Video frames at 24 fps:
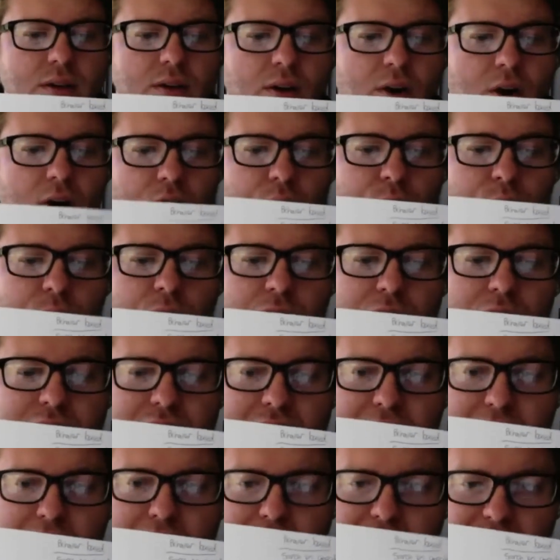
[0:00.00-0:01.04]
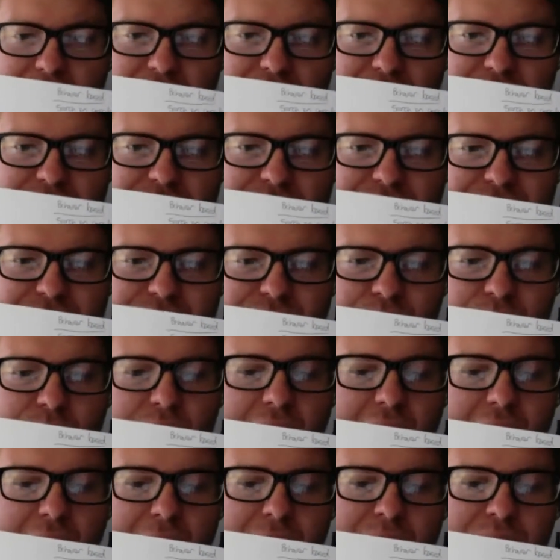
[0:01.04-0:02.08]
are the words up here.
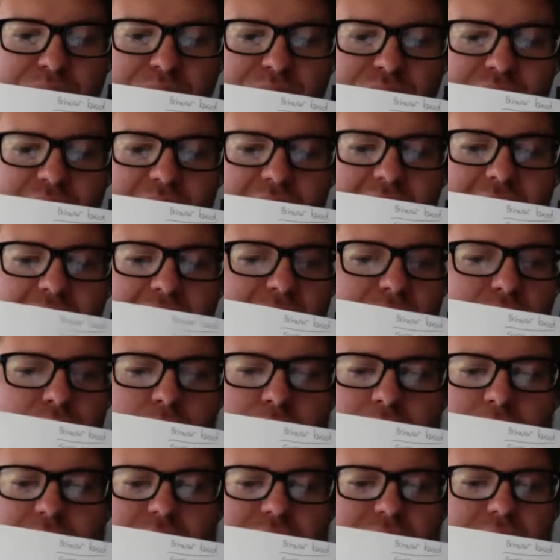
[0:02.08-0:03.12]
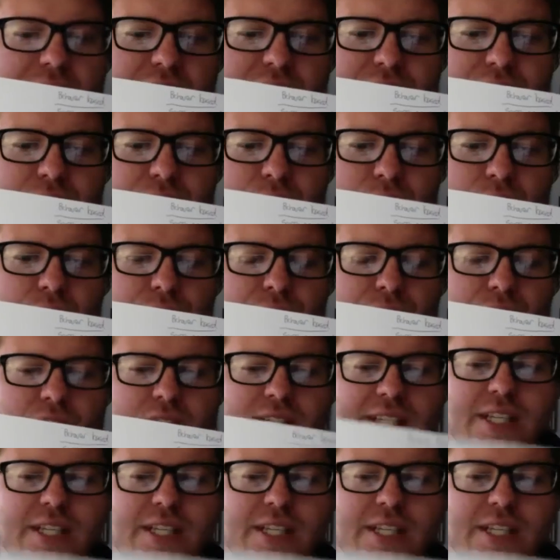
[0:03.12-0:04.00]
Okay. Everybody sees the photo first.